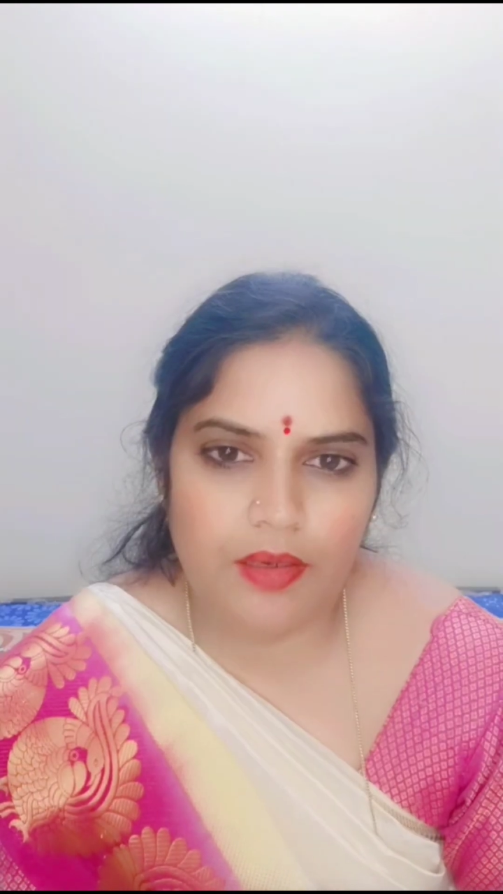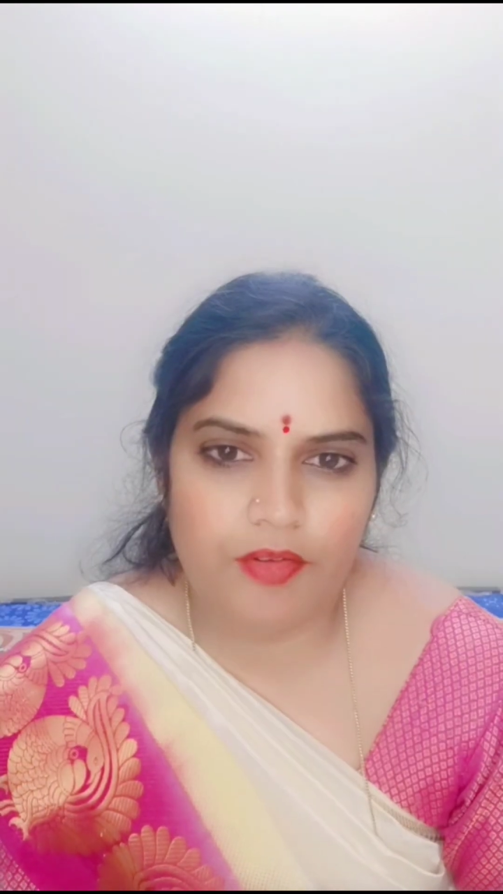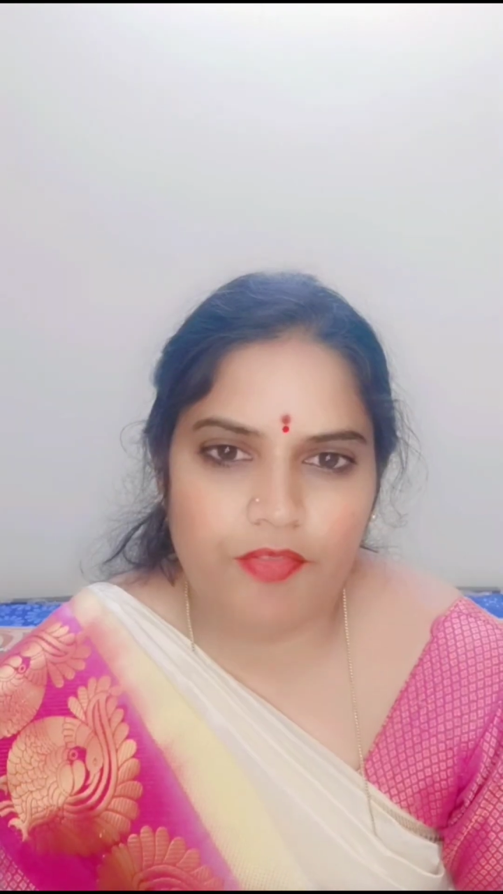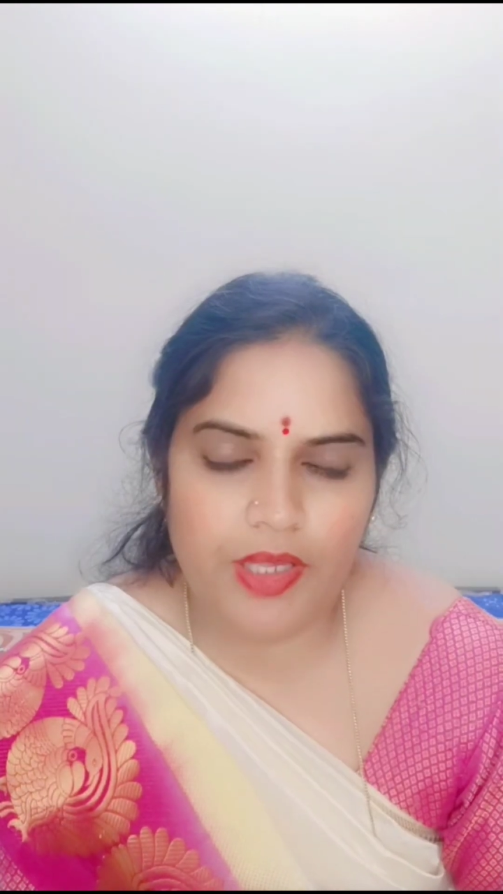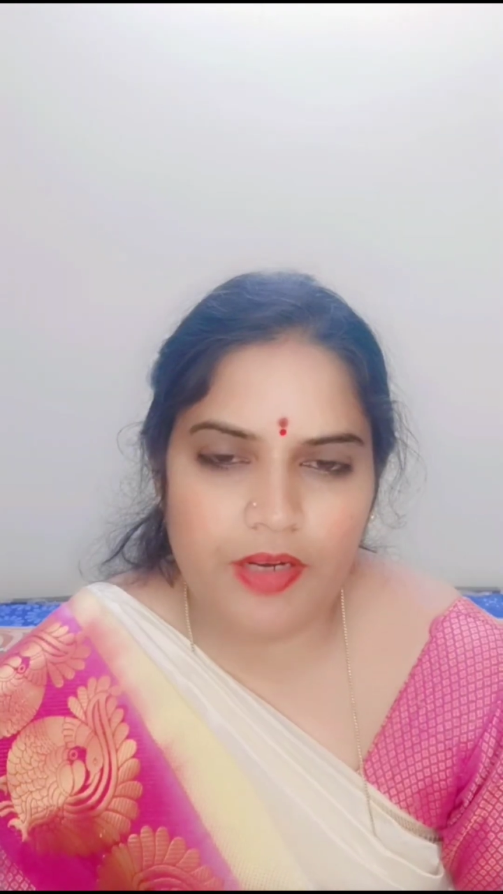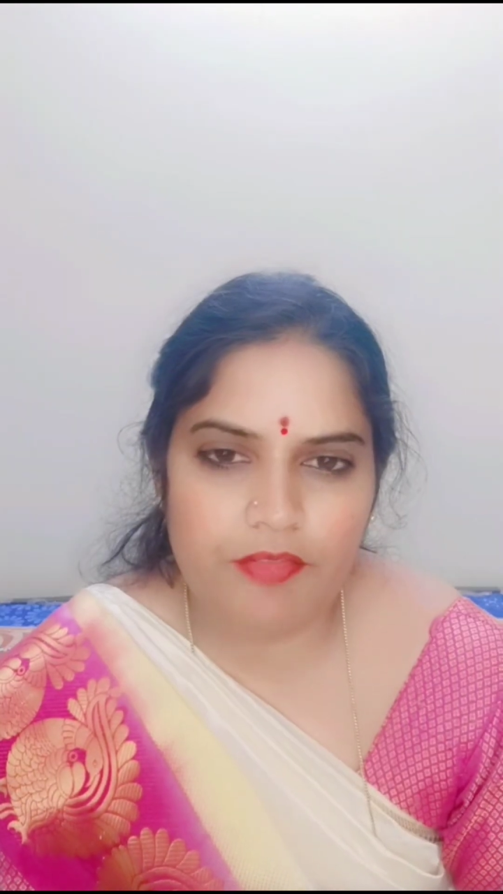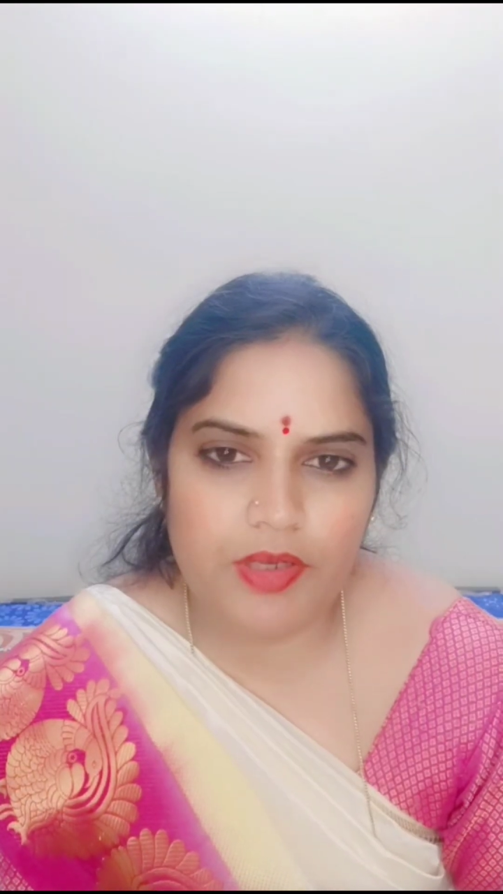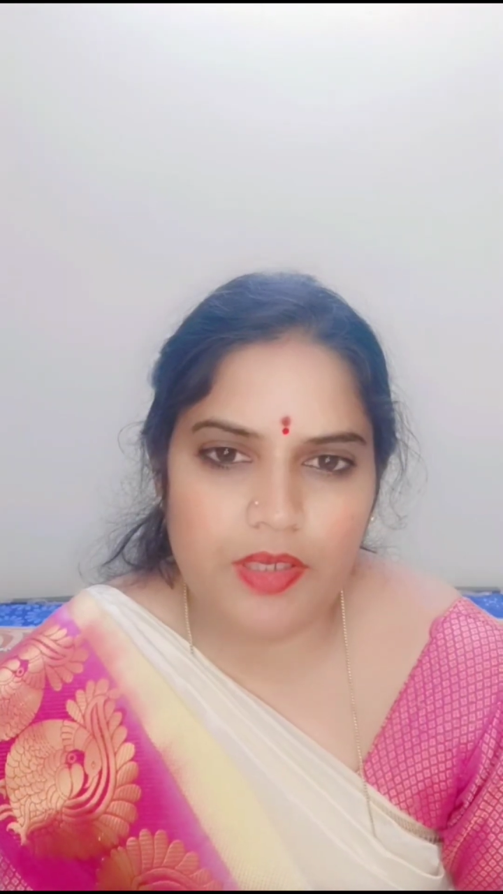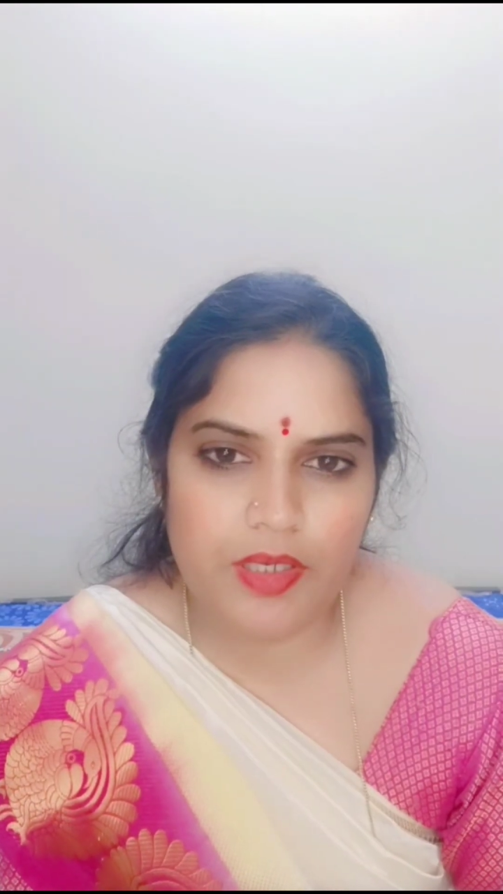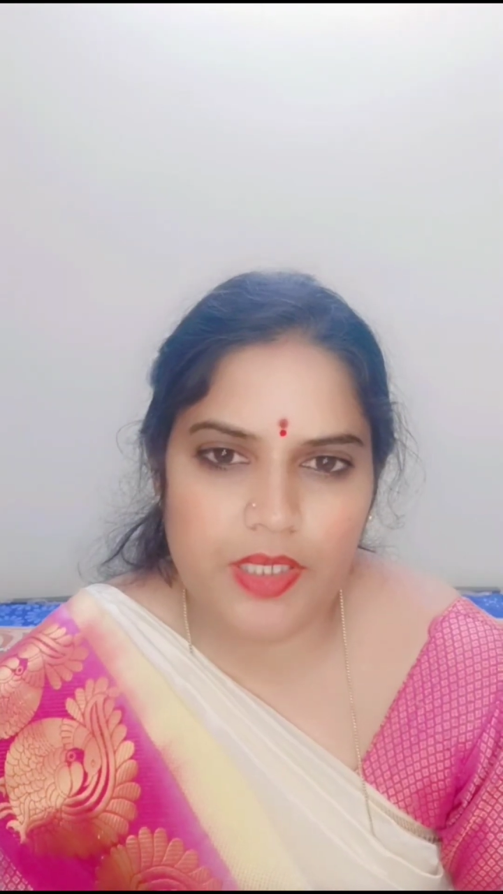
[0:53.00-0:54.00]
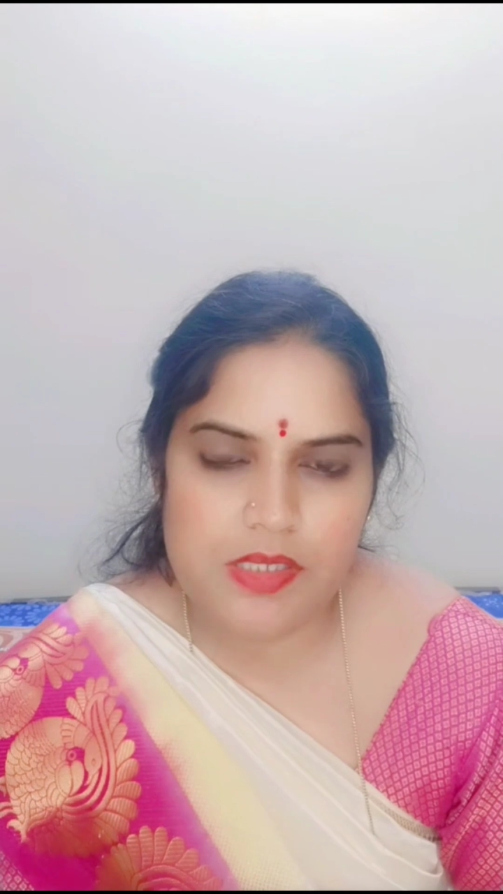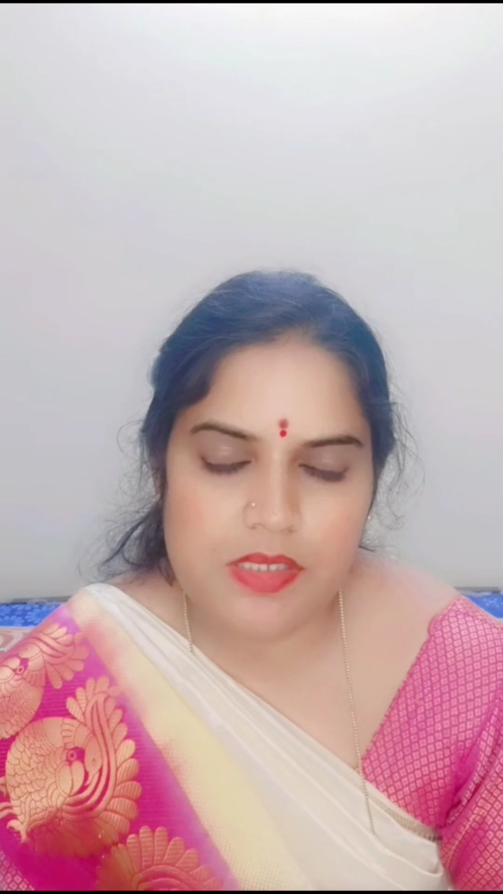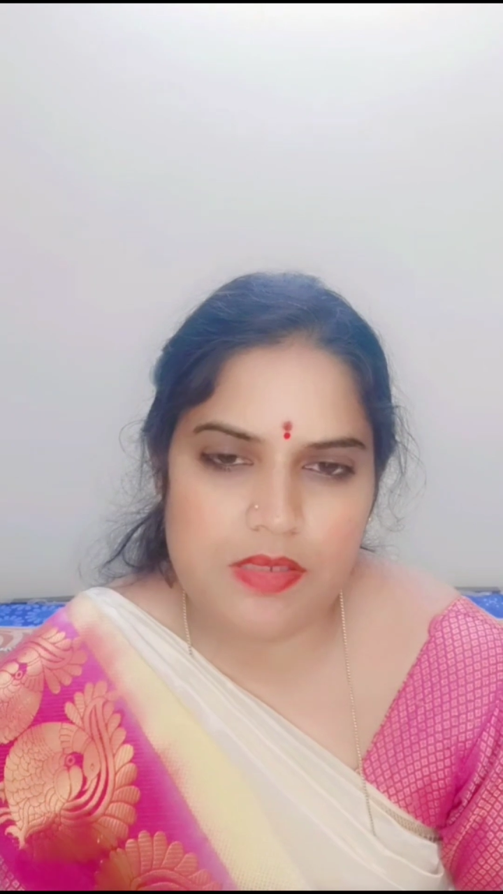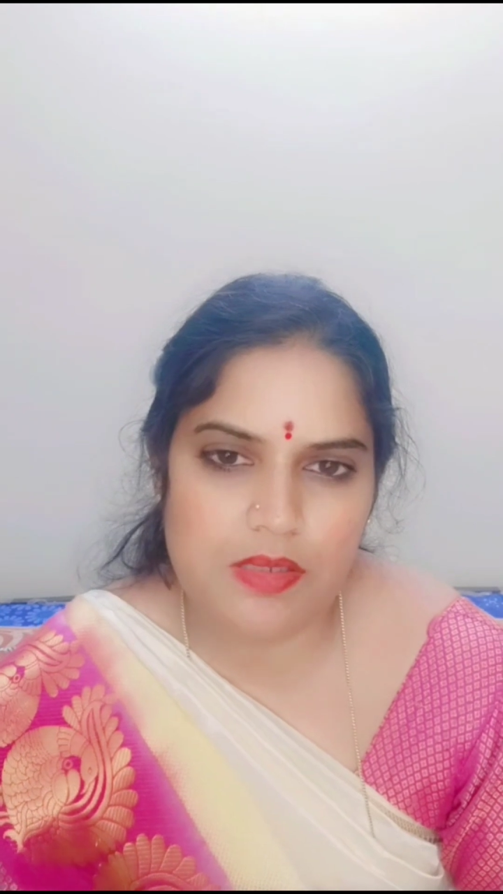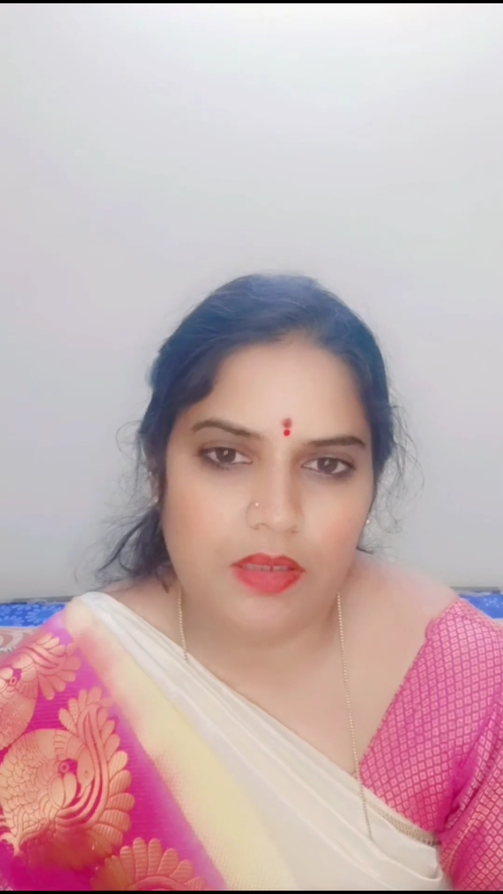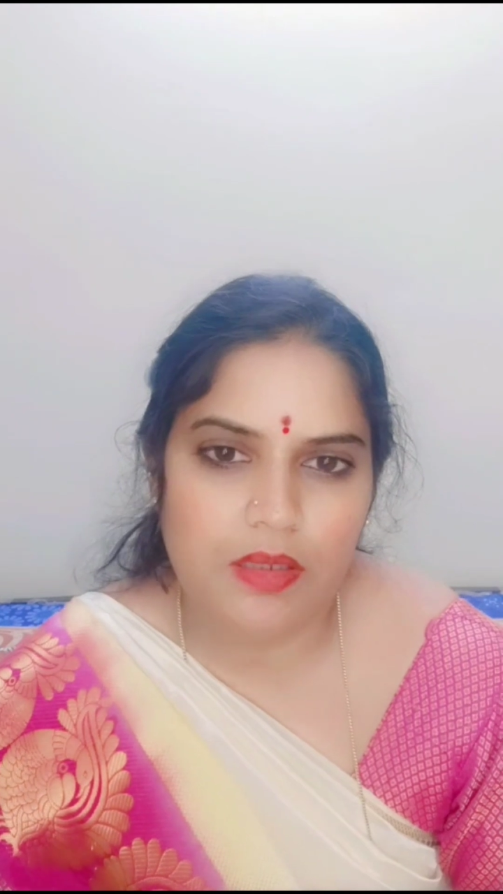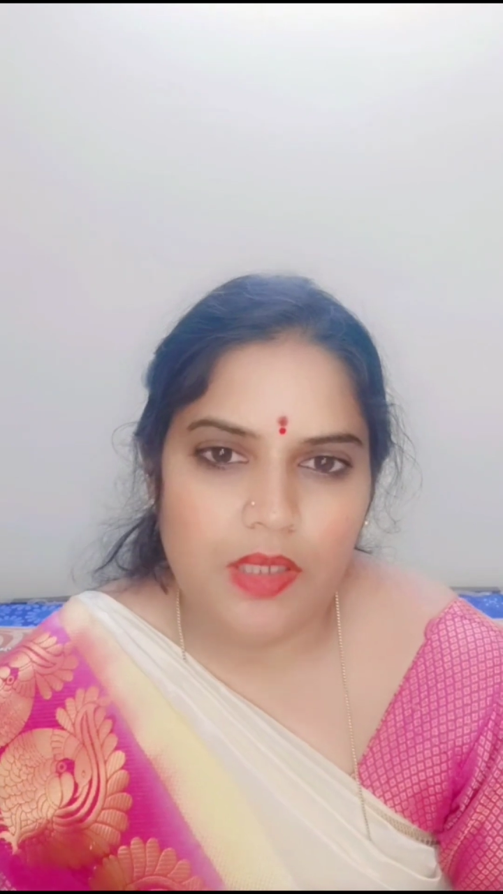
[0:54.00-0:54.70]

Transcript: wherever his